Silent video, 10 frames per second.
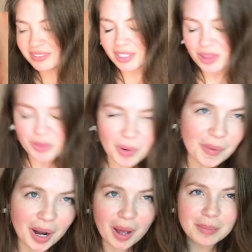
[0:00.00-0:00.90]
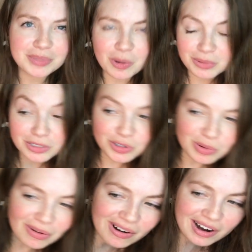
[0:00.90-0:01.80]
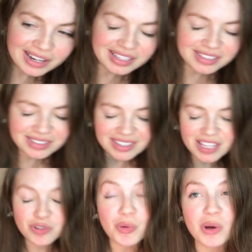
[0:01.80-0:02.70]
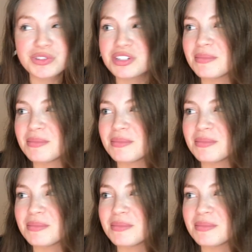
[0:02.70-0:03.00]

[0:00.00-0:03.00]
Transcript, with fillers: I'll throw it up, don't look too hard. It, it's gross to